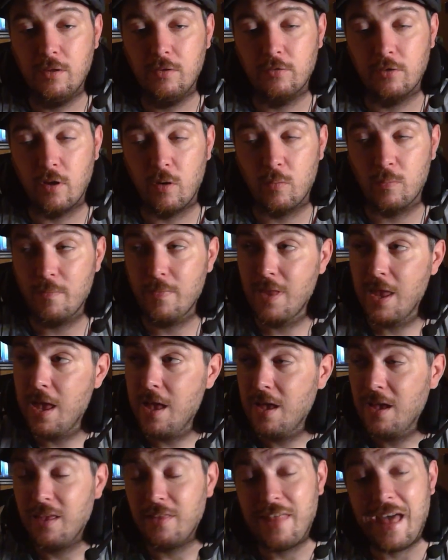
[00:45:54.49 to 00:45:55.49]
So,
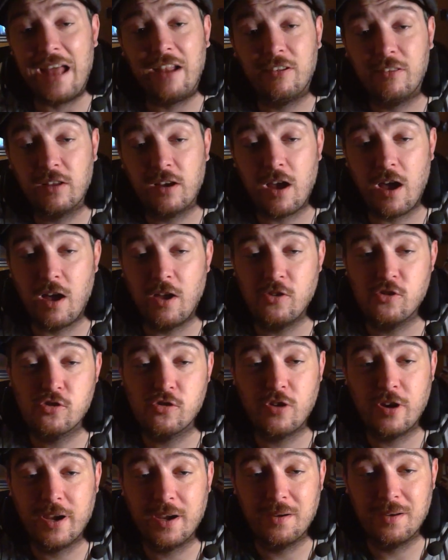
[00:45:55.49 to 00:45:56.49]
that's The
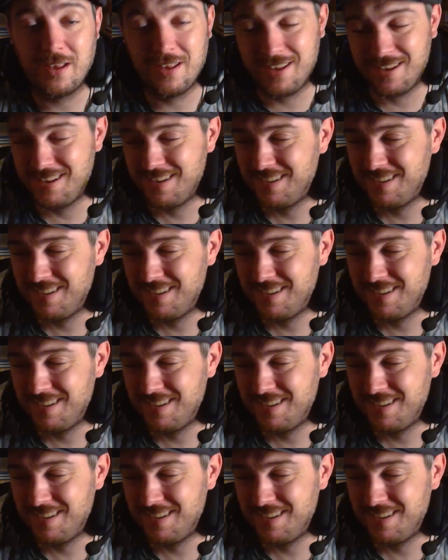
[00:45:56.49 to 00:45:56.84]
Conjuring.